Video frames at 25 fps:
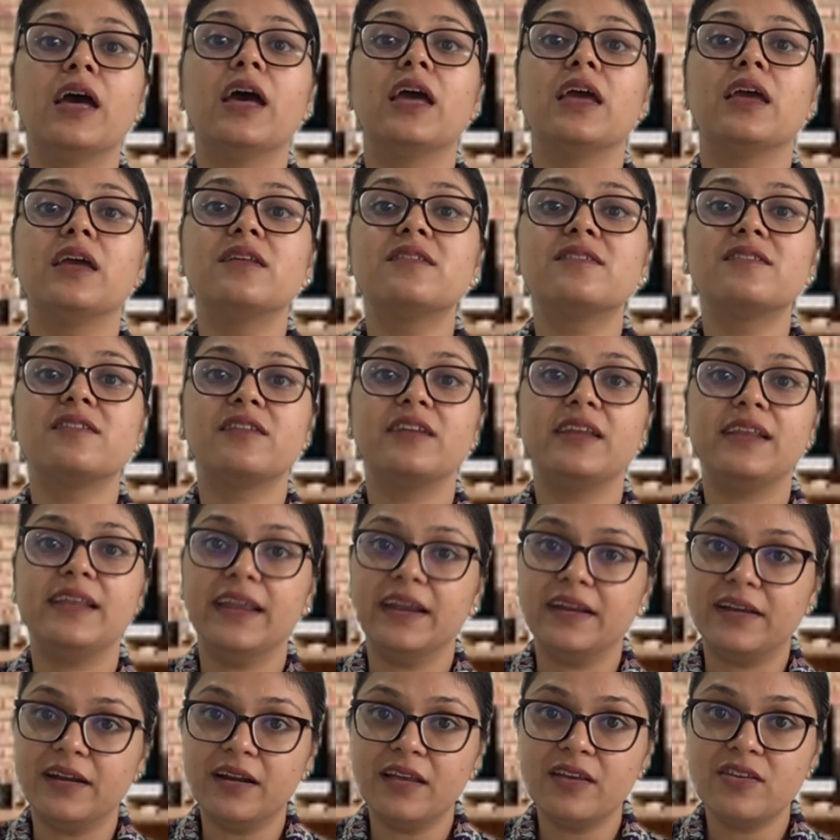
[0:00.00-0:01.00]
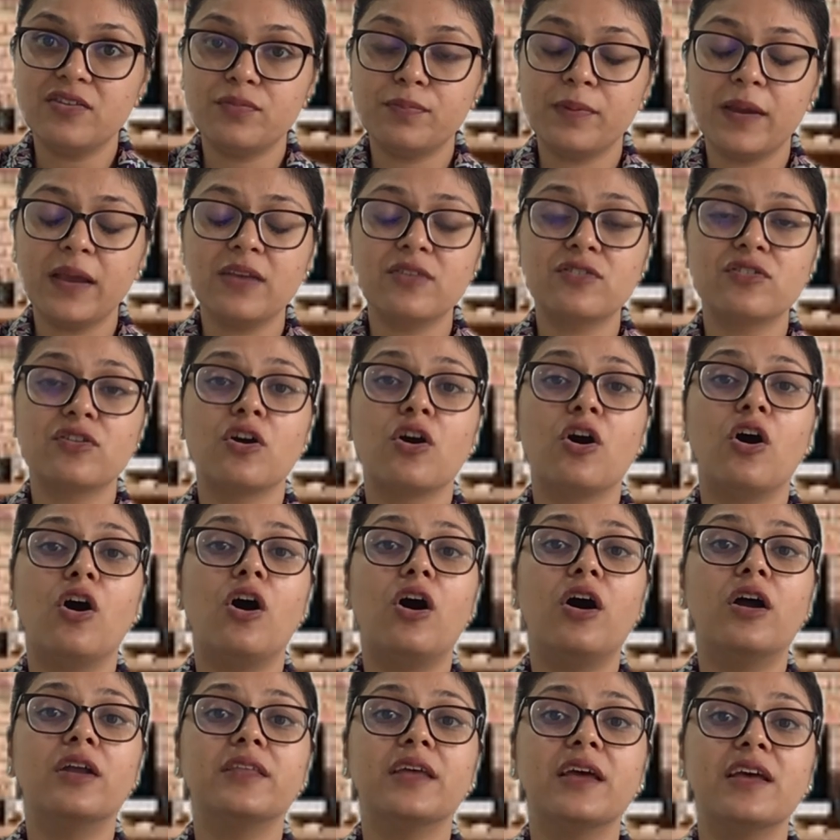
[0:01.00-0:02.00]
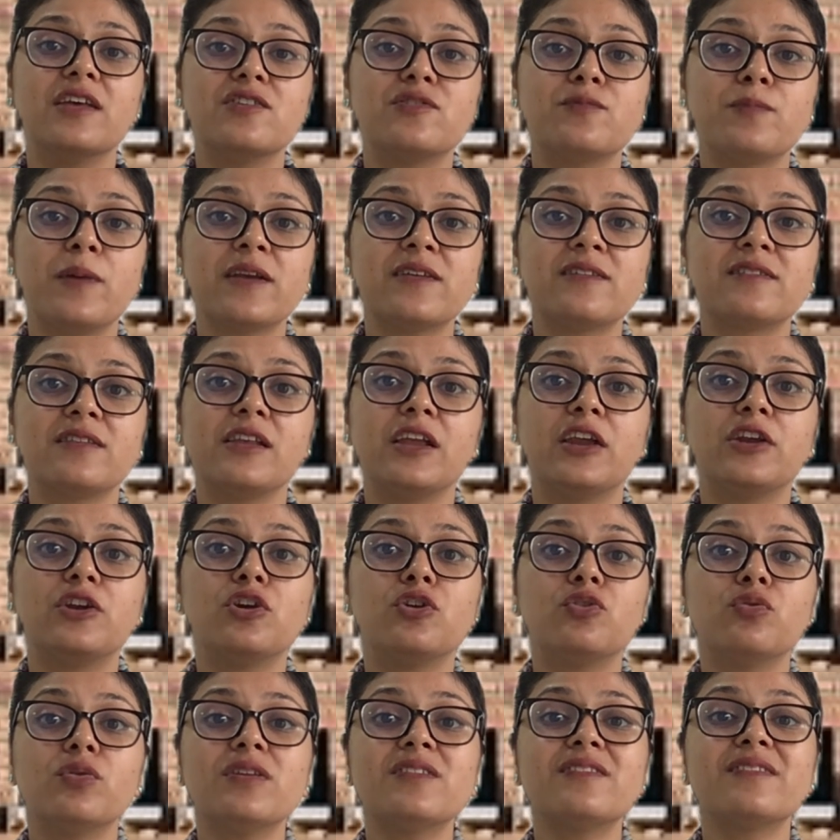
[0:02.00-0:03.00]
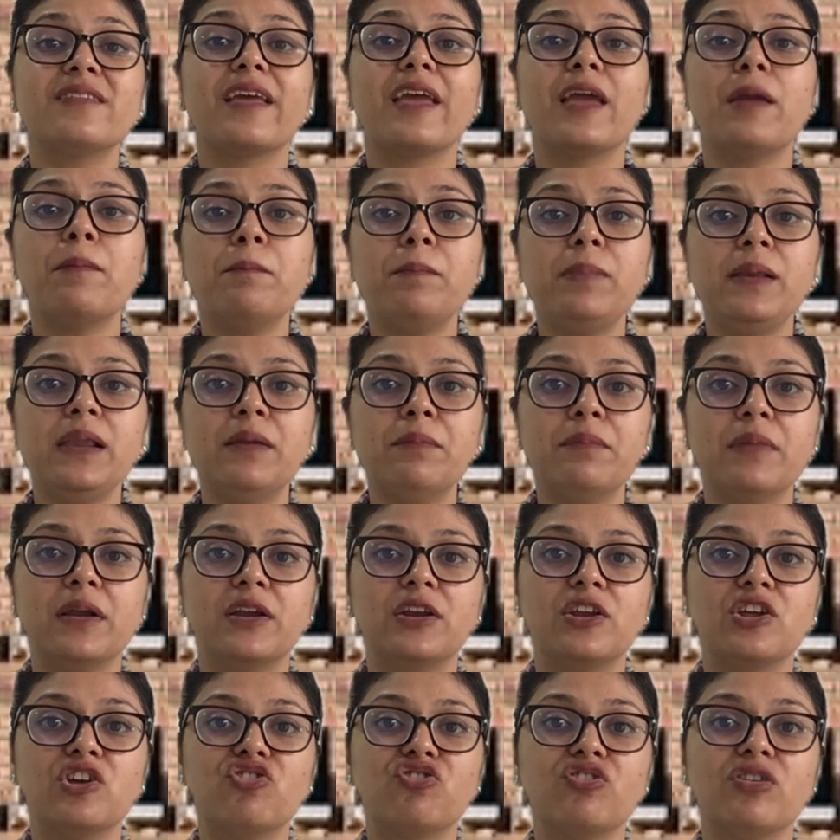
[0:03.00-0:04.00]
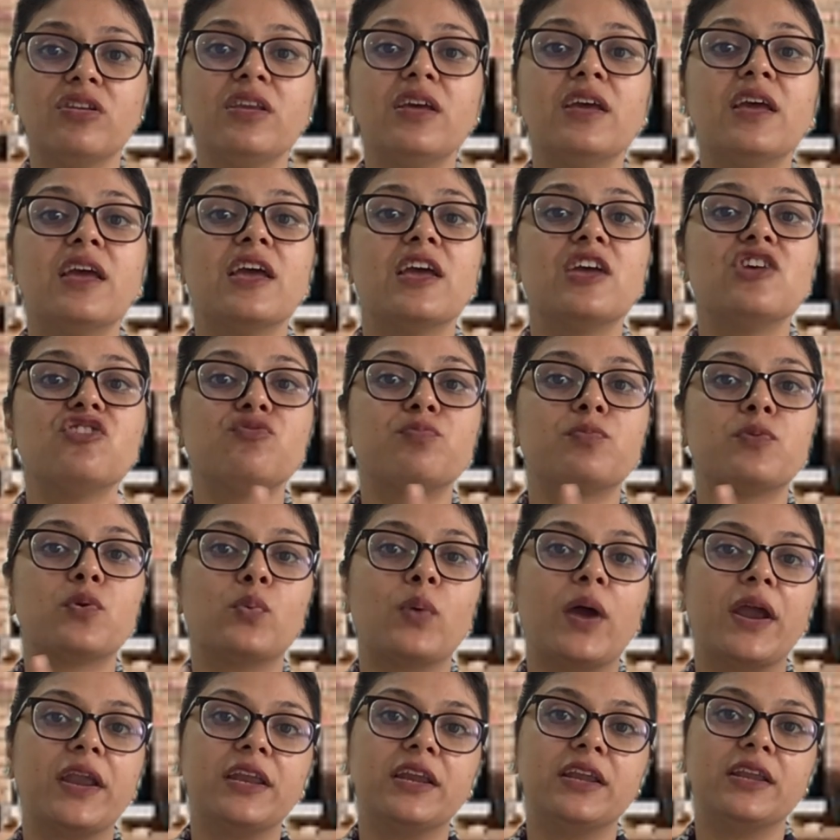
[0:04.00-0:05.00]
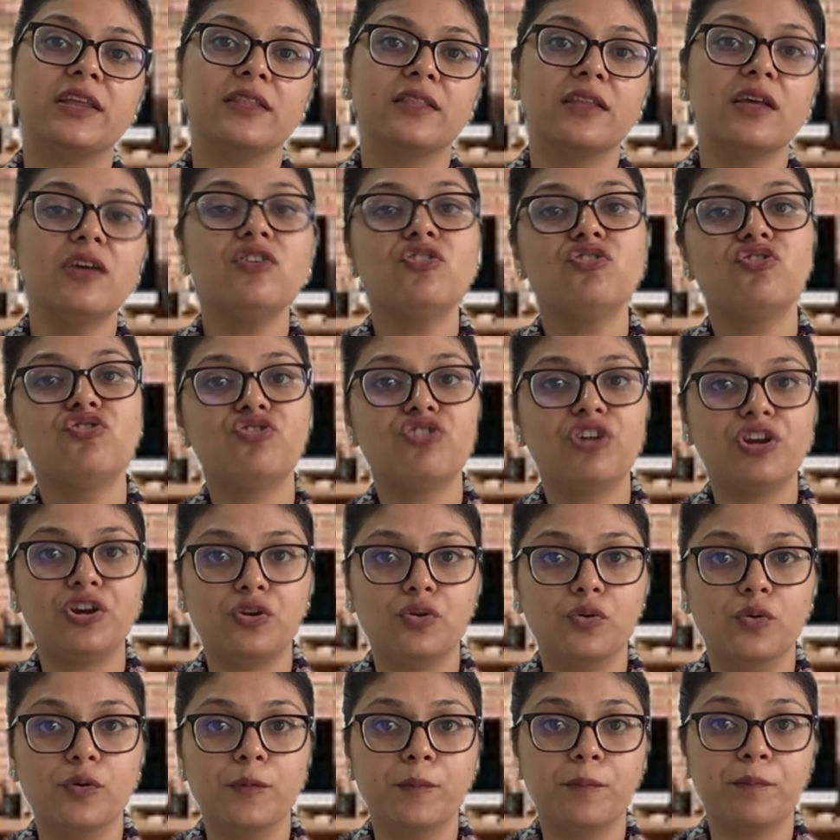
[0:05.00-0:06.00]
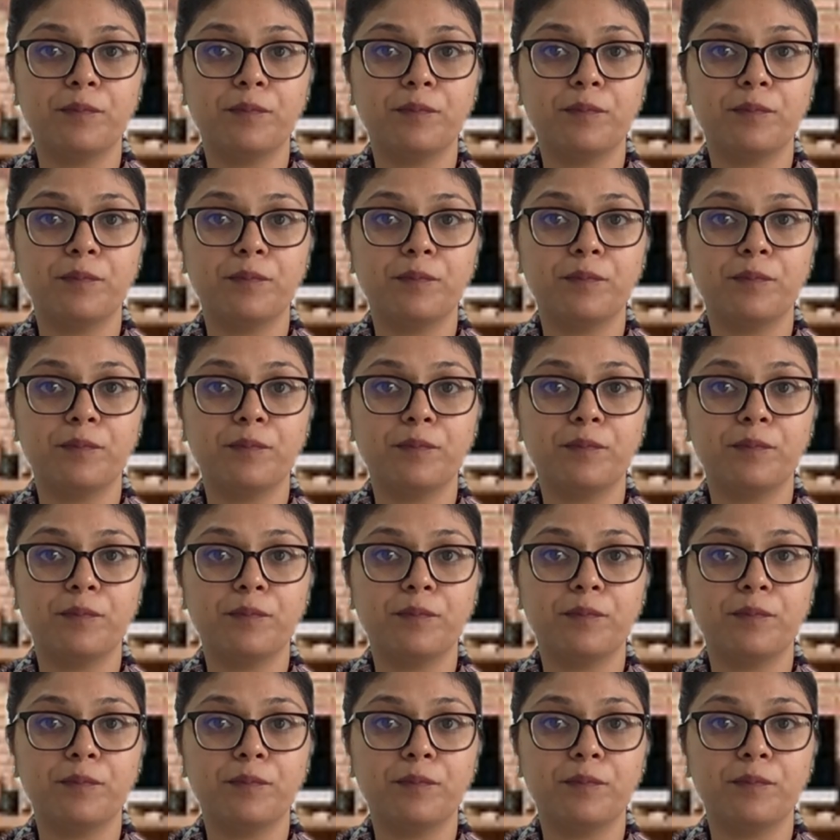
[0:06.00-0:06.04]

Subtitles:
its related aspects or the aspects related to its implementation is provided in the schedule.